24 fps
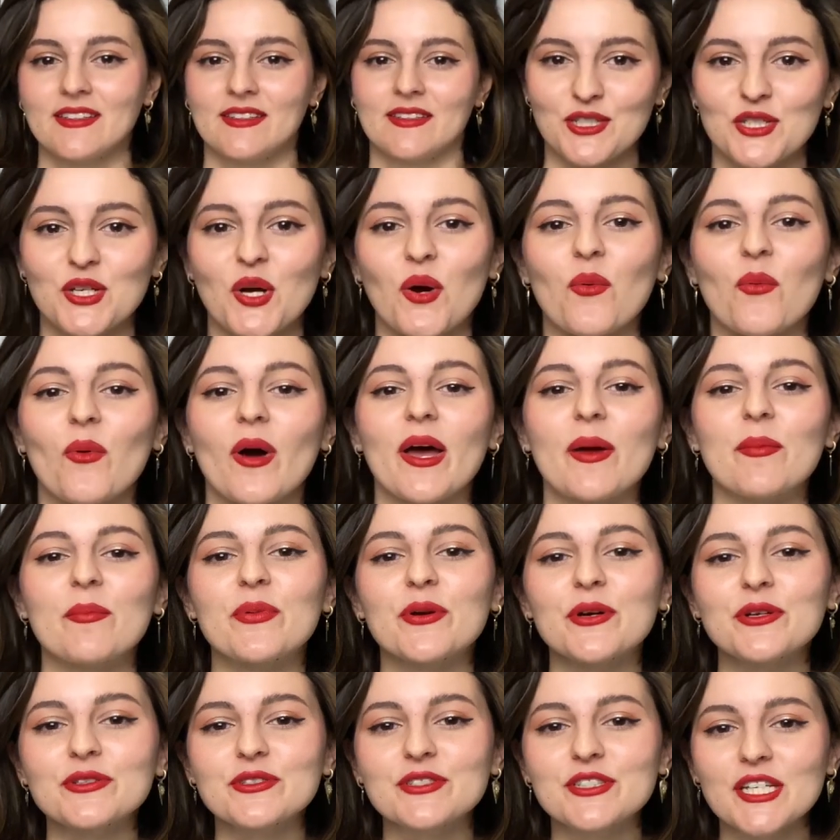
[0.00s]
So
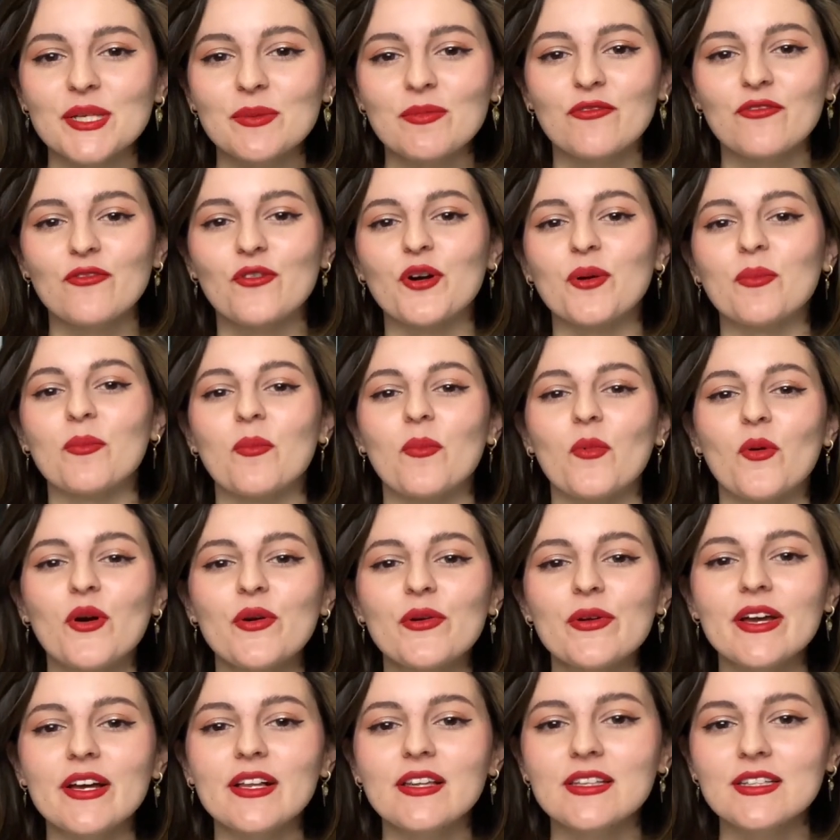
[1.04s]
a pro tip for
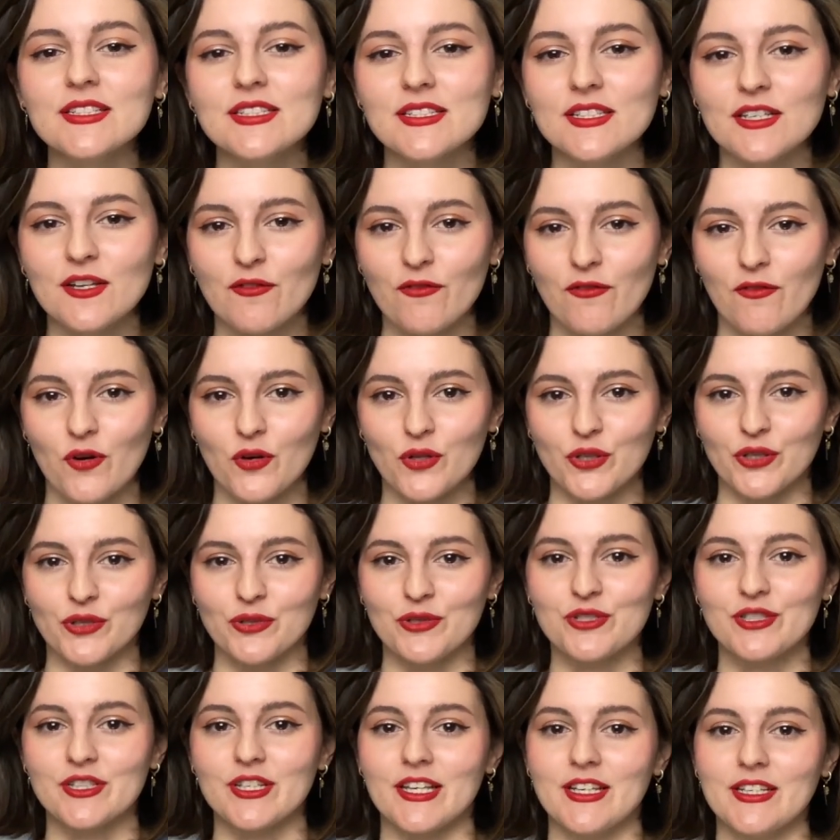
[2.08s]
more realistic
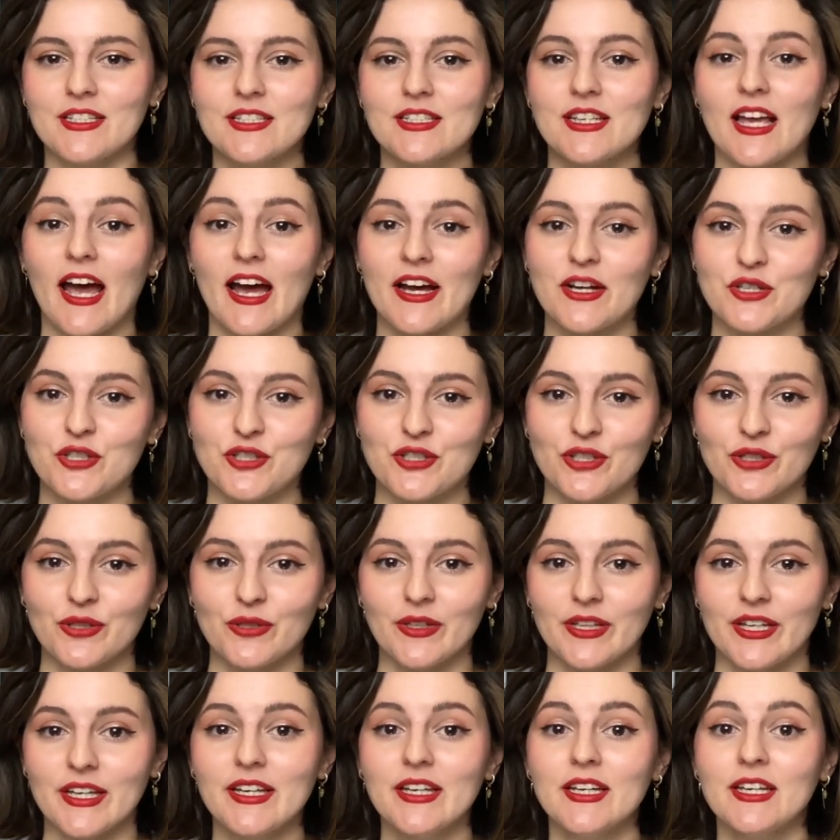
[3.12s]
photos is
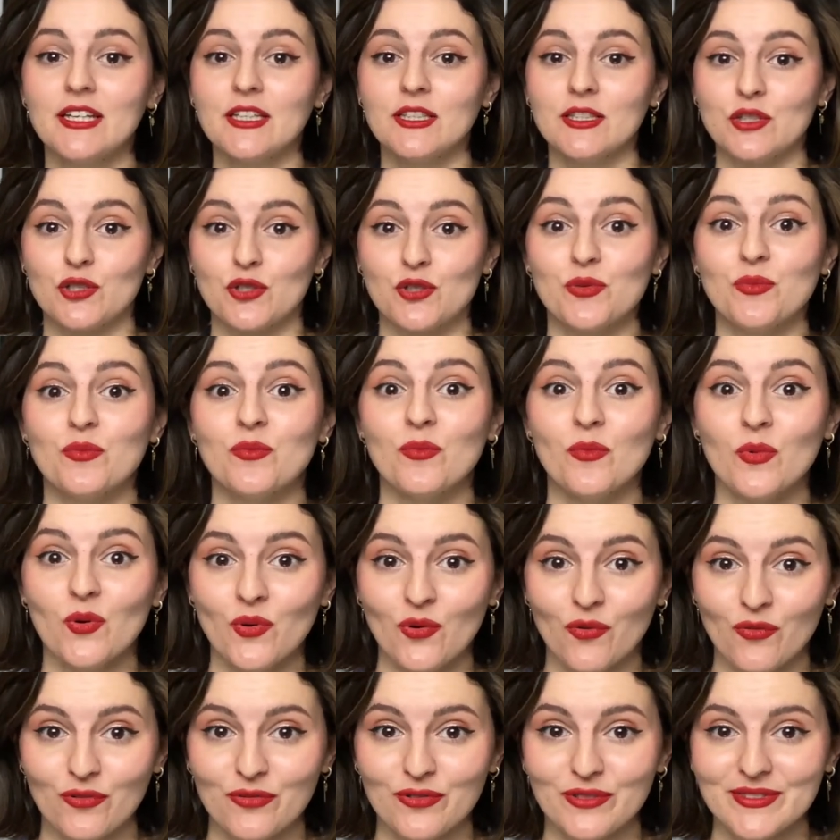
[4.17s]
actually to
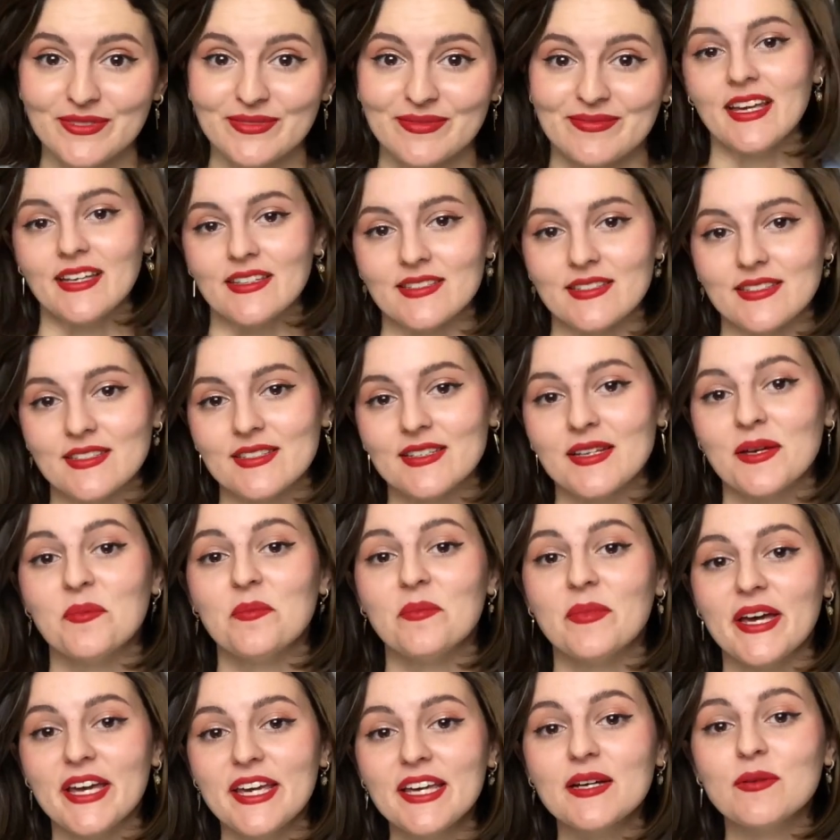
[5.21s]
move. Yes,
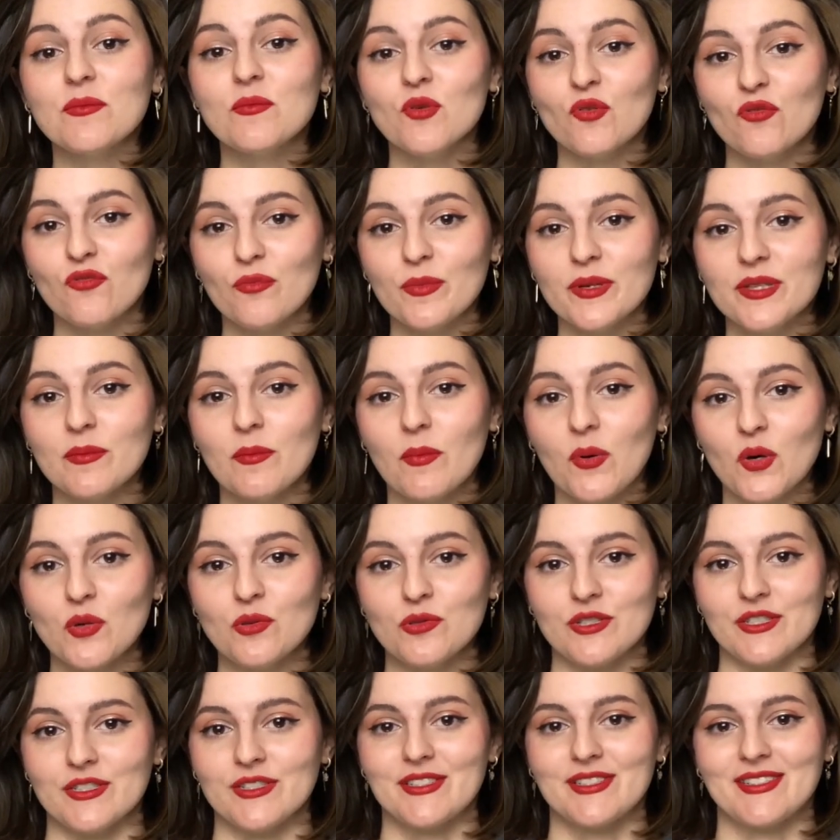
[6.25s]
make movement
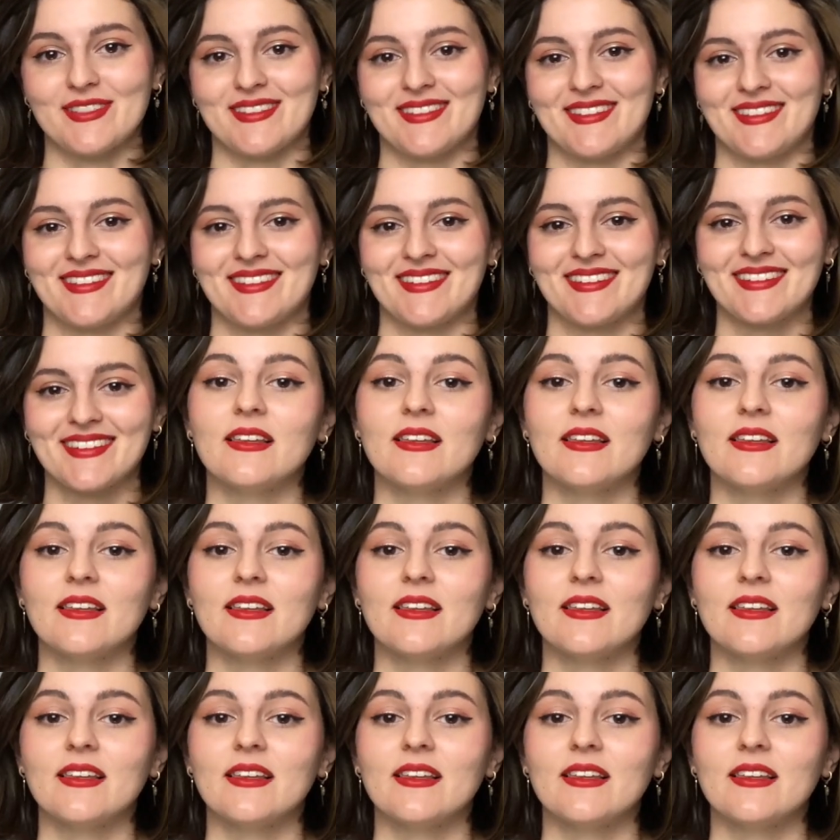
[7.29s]
poses.